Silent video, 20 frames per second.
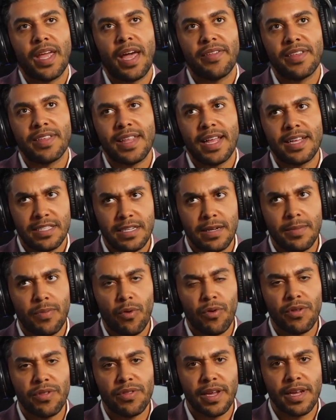And I think that's an
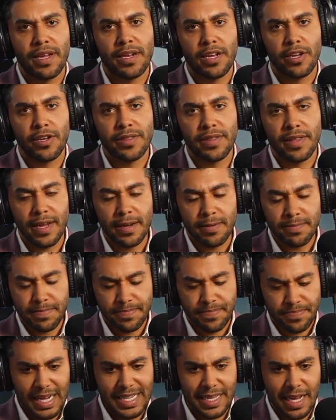important thing and a good thing
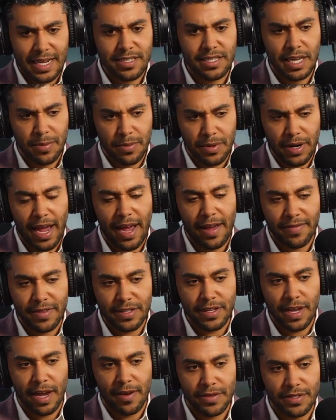that he's actually able to have
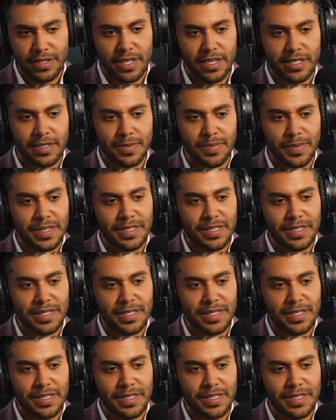these conversations.